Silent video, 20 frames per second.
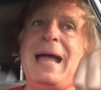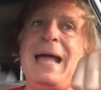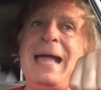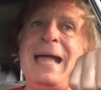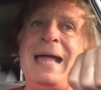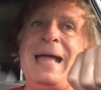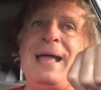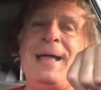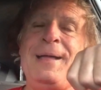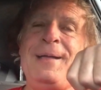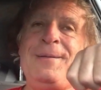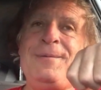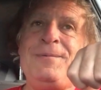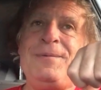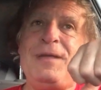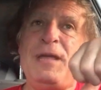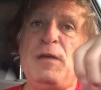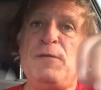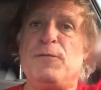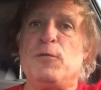
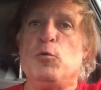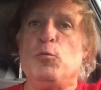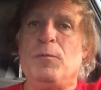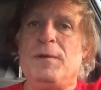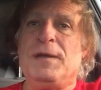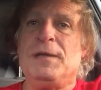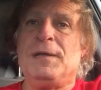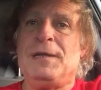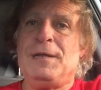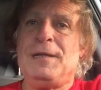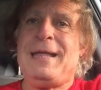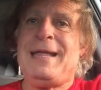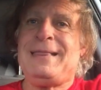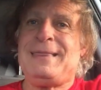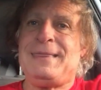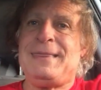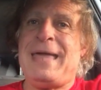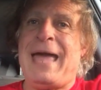And if you really let